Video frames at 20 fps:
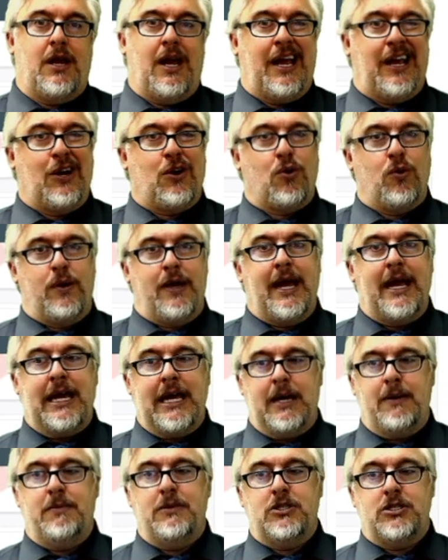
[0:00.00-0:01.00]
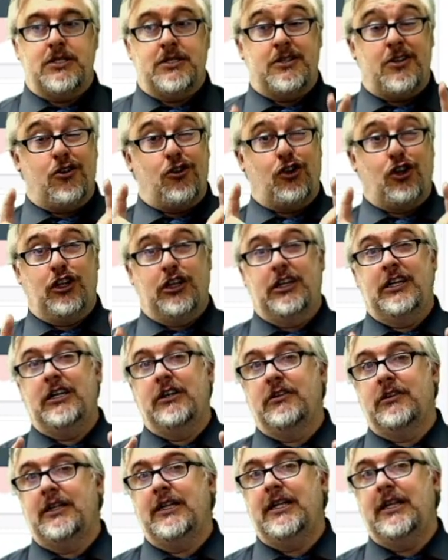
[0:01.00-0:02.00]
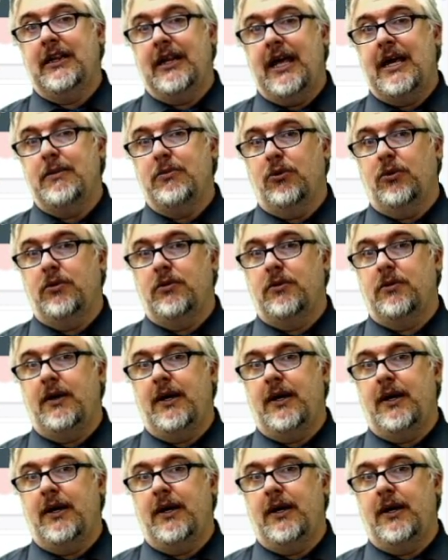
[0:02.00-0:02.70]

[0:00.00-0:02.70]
and create images that are clearly labeled.